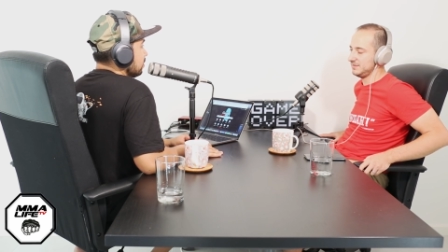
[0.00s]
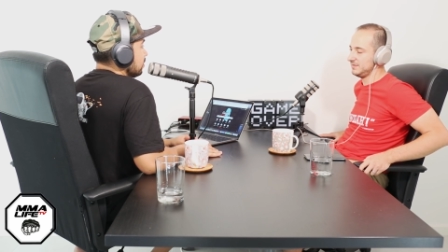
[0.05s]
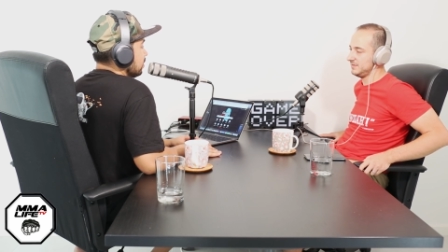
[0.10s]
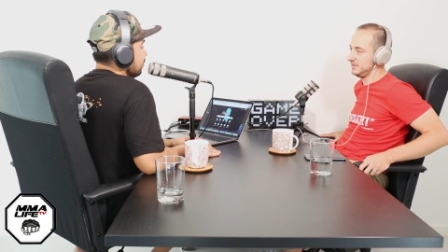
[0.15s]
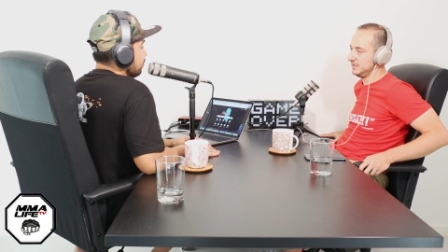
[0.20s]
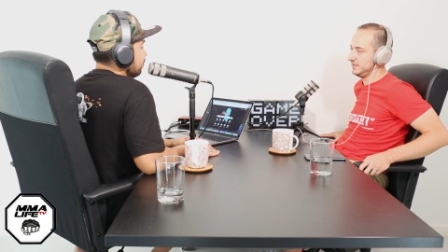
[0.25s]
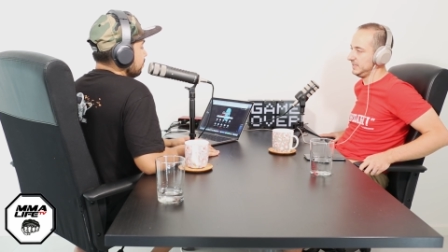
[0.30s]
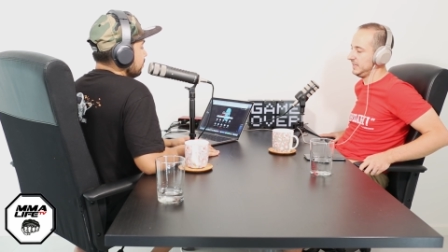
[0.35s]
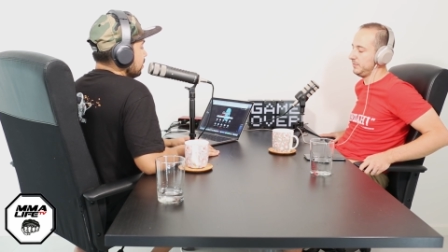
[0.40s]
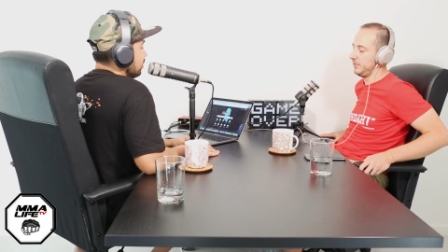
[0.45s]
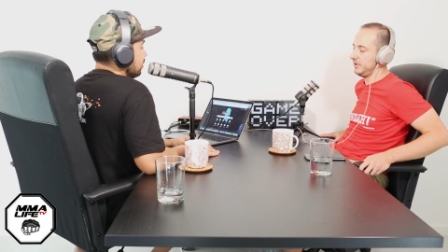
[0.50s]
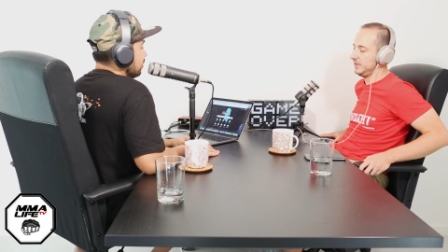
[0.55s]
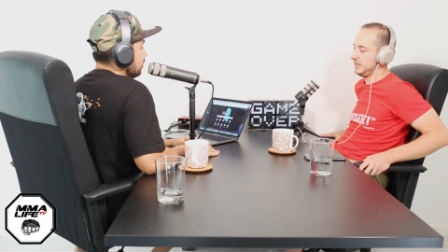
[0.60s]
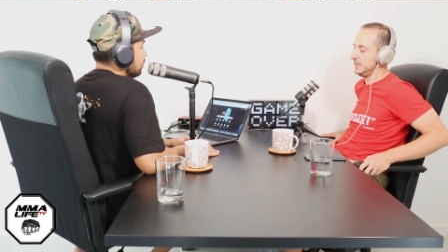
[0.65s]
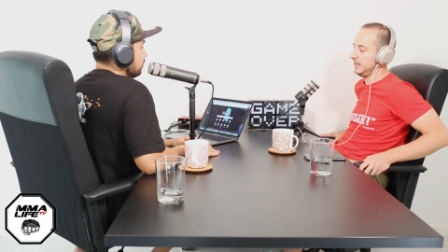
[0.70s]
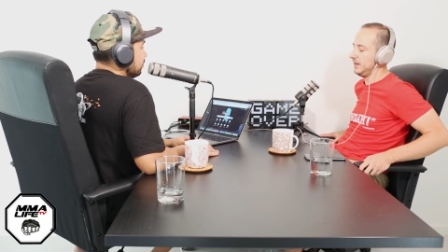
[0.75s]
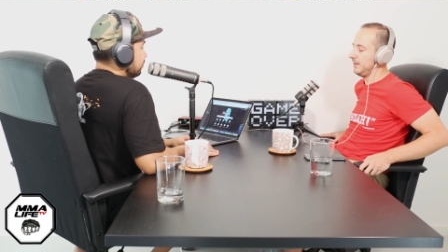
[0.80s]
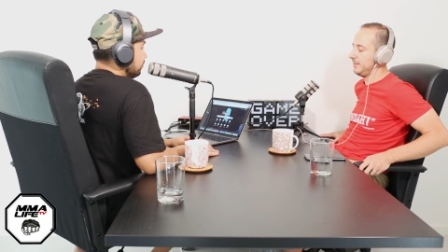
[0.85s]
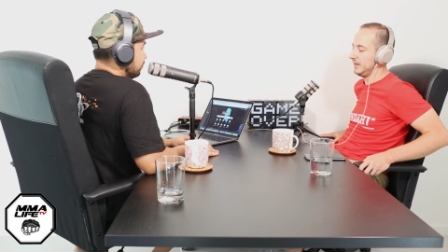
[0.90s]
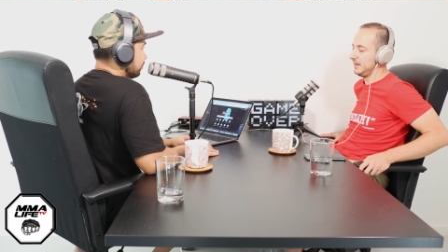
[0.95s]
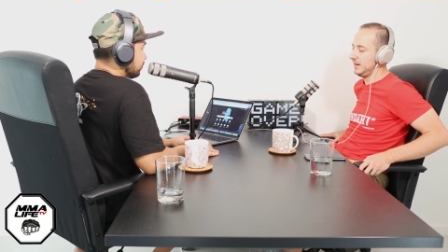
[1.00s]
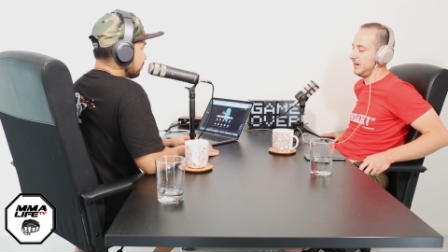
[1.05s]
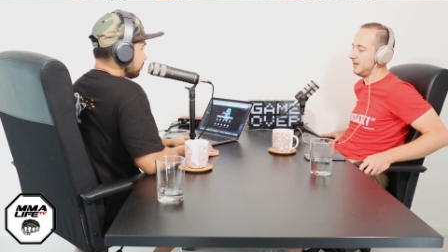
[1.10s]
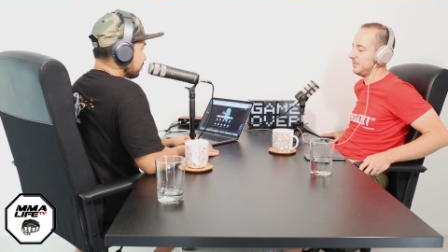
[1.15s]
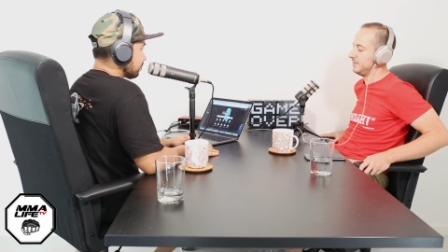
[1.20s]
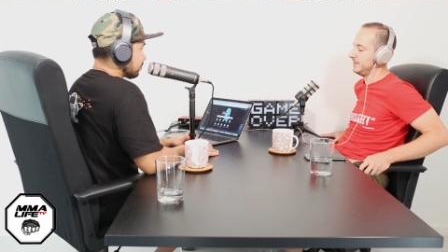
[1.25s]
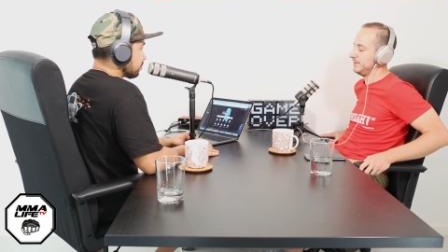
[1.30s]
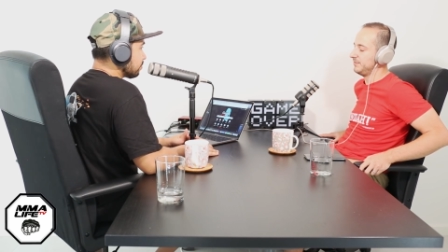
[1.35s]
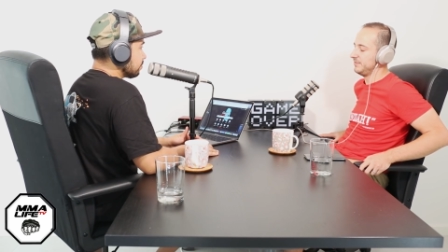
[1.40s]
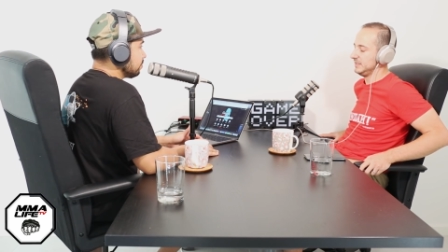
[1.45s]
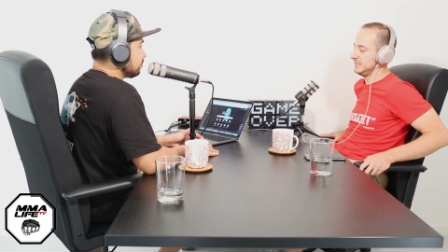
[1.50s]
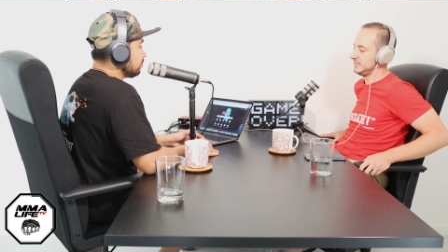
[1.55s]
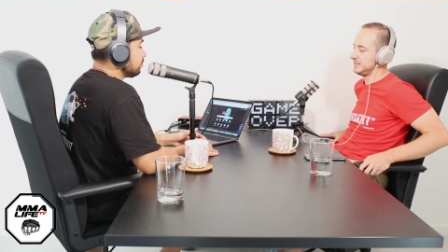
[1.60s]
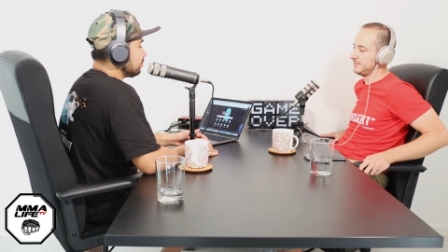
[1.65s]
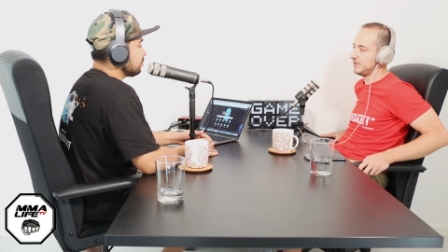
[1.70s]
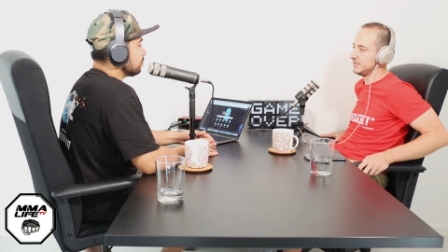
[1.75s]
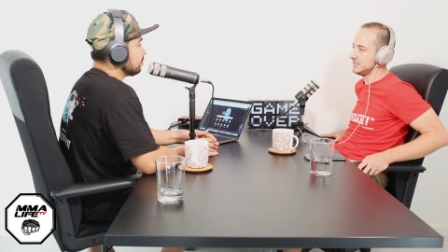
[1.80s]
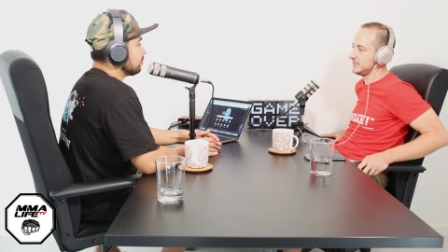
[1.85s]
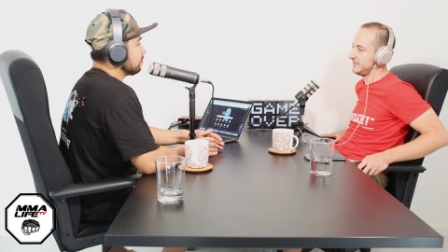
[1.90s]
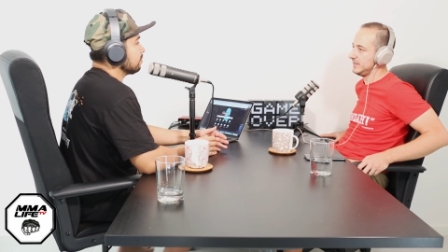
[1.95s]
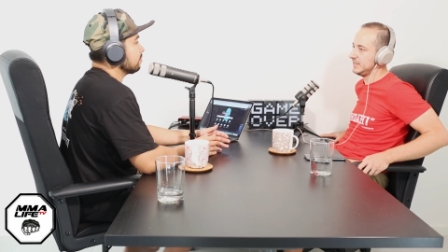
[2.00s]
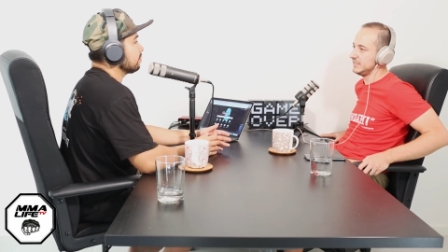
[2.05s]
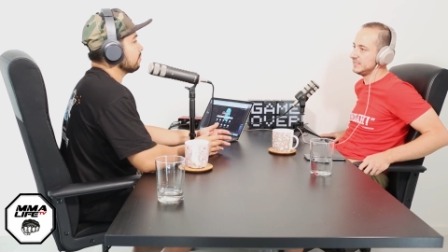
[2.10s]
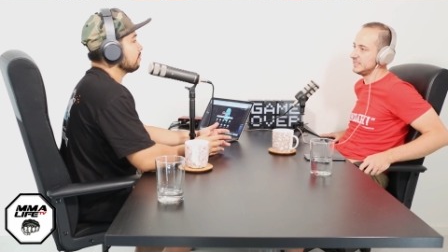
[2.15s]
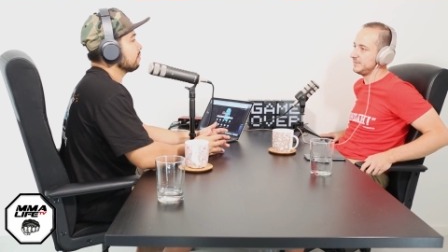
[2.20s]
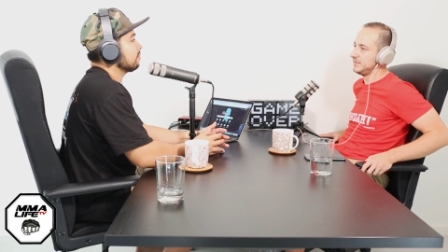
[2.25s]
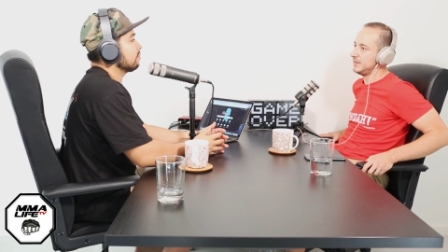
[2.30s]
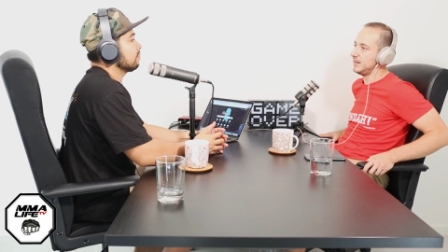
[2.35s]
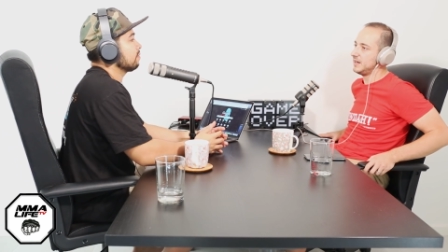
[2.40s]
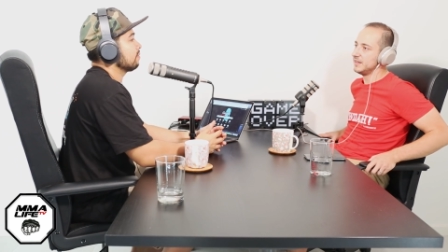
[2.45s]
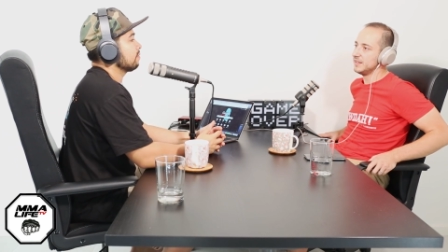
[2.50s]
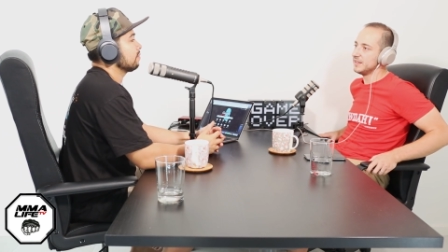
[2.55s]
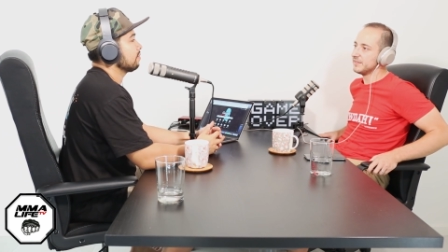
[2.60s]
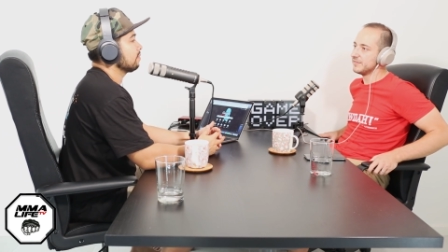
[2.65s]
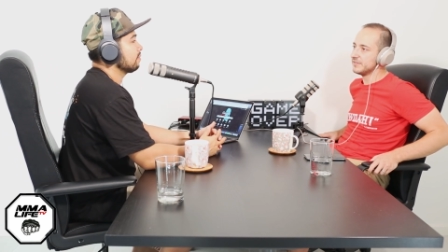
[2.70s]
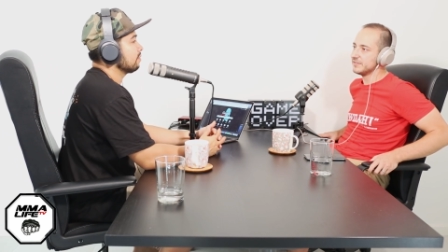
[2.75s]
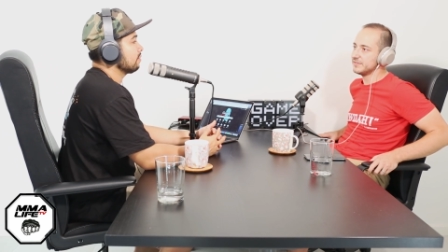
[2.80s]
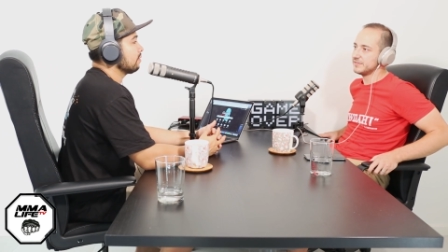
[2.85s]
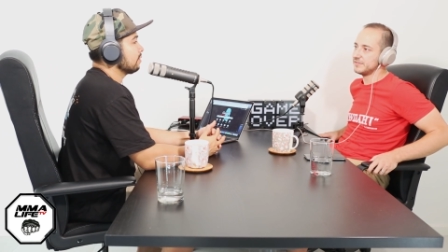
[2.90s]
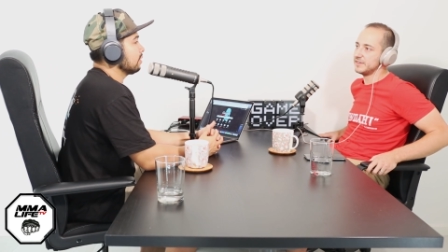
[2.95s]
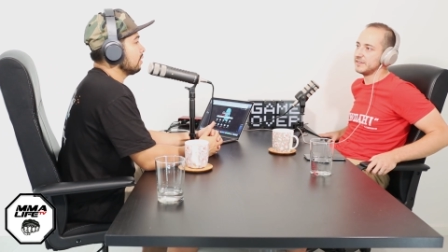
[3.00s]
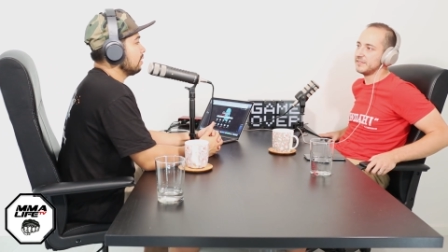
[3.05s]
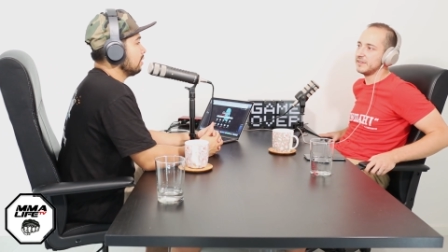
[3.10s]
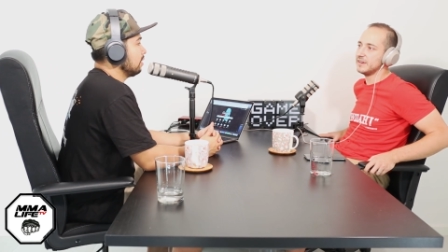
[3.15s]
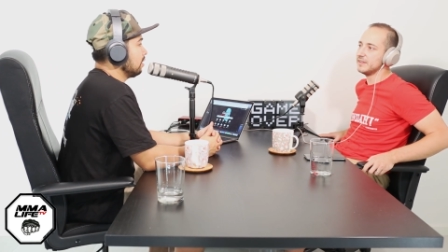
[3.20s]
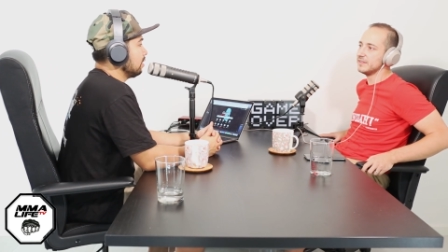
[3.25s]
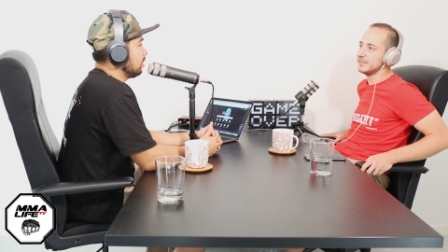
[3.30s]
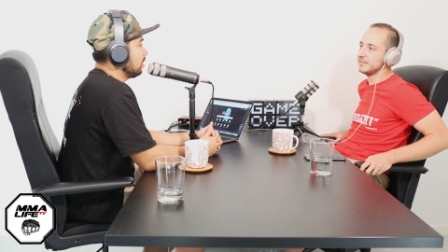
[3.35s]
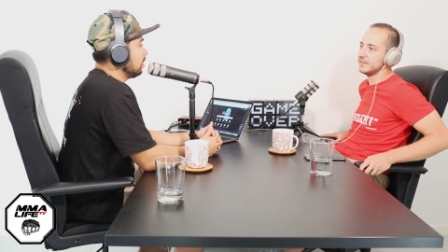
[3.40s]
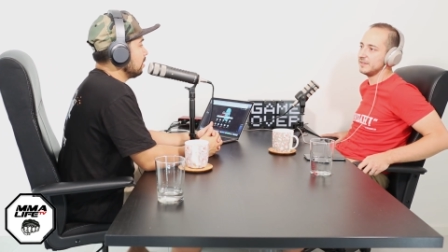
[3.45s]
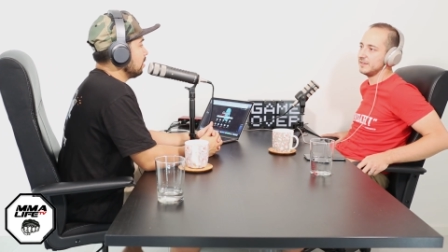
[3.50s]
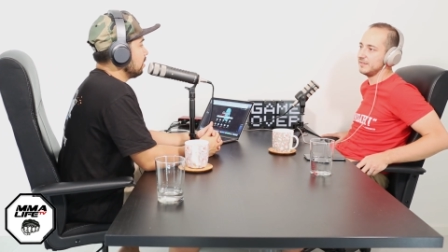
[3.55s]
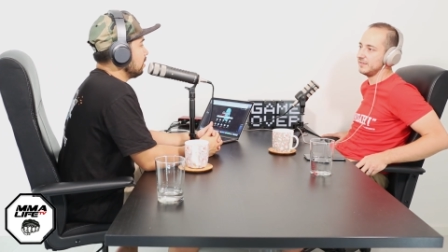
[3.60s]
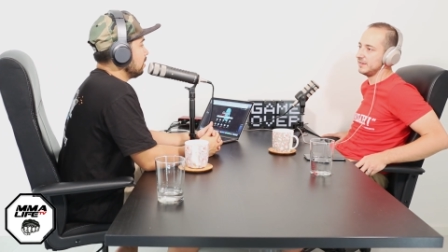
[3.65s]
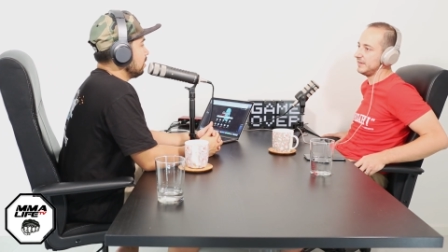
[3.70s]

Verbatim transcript: Yeah, and he won't hit. I mean, I'll be really surprised if he hits him hard in the first three rounds.